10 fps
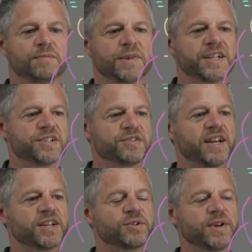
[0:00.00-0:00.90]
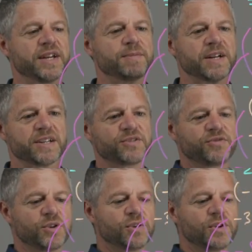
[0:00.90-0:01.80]
Minus 3x squared minus
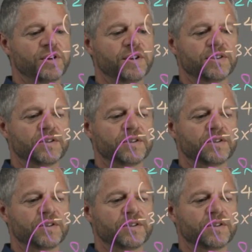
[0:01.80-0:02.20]
4,